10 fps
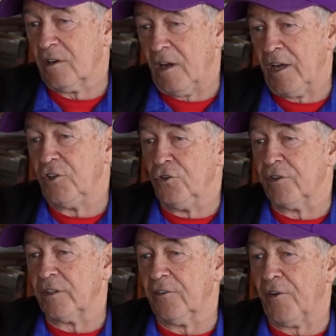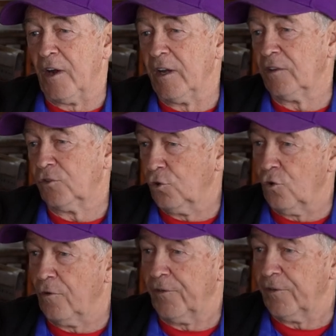I knew that if I took
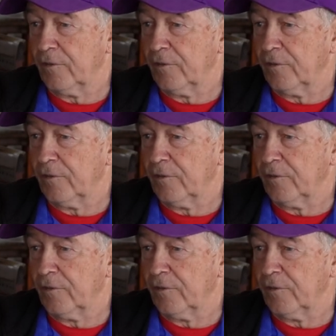off,